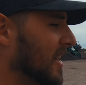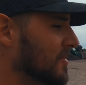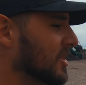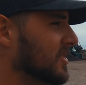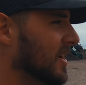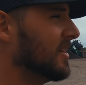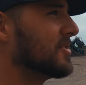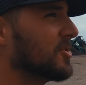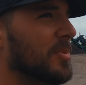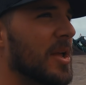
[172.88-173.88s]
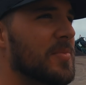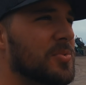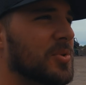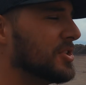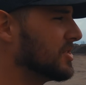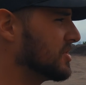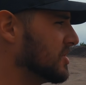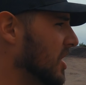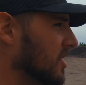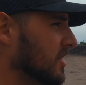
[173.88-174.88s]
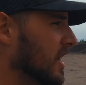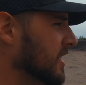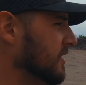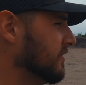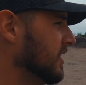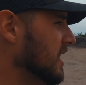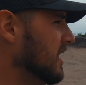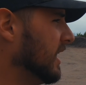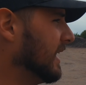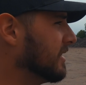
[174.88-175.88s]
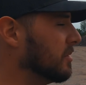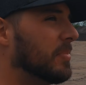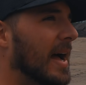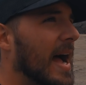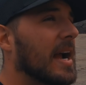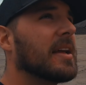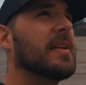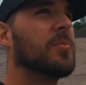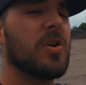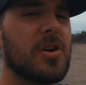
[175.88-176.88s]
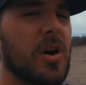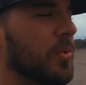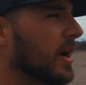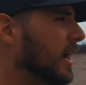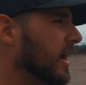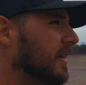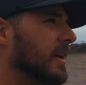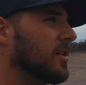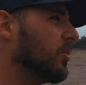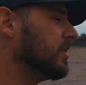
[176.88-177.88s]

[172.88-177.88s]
I'm excited. So maybe we'll just start kind of like at the back and then work our way and then go